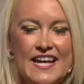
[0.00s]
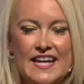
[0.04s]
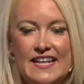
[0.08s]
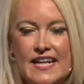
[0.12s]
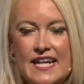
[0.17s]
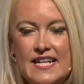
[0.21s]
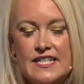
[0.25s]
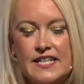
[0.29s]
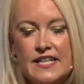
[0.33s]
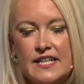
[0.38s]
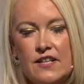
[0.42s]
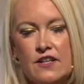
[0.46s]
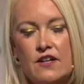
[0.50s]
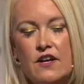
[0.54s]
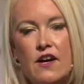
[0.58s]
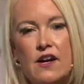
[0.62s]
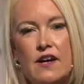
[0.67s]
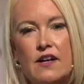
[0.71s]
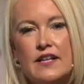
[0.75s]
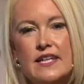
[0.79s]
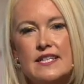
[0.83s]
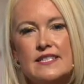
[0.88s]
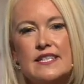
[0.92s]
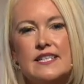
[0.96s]
and I did it
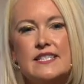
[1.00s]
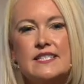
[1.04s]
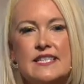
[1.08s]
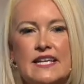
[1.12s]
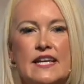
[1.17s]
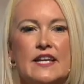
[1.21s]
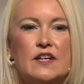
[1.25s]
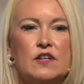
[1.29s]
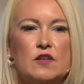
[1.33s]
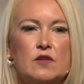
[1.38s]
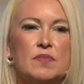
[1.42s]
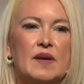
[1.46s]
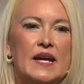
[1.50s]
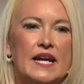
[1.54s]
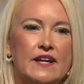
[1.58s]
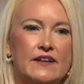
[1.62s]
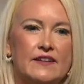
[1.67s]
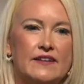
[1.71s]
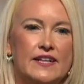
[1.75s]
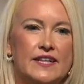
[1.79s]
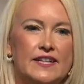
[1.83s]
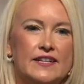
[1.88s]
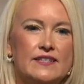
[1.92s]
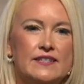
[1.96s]
all as a single
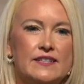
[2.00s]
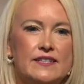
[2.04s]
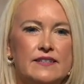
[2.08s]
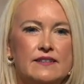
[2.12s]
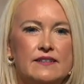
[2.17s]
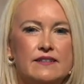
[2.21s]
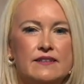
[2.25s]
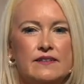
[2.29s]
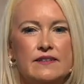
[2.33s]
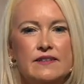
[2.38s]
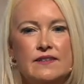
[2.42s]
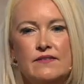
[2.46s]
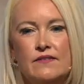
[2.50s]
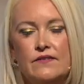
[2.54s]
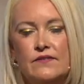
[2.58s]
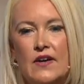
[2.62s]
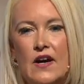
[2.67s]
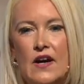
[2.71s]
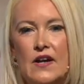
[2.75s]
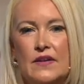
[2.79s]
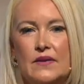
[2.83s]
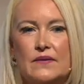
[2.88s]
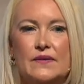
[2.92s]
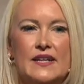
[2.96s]
parent
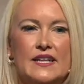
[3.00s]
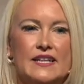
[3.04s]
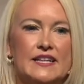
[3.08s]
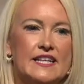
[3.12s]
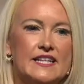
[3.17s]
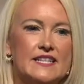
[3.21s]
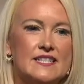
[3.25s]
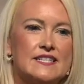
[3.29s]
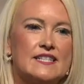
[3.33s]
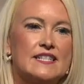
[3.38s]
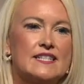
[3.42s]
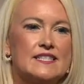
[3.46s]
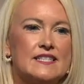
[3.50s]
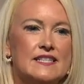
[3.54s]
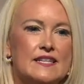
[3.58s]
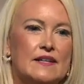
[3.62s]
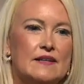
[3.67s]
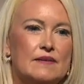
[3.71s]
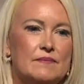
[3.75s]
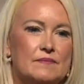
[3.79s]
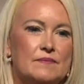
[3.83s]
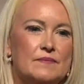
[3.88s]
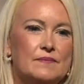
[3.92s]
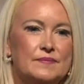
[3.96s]
following this
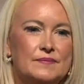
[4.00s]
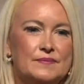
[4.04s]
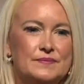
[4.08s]
system.